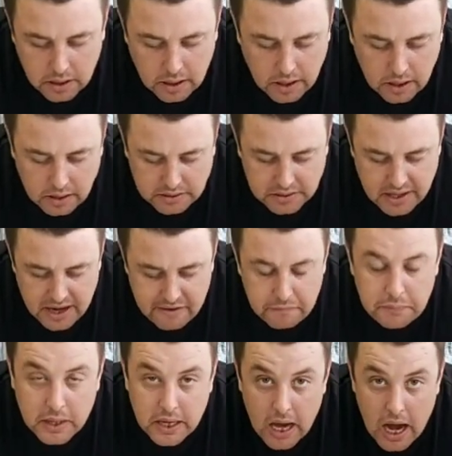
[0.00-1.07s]
It's an
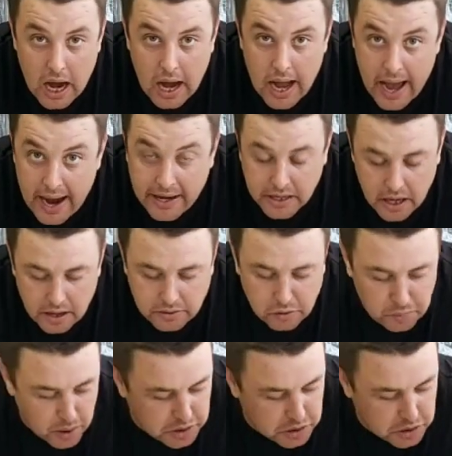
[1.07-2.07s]
FPR 800 by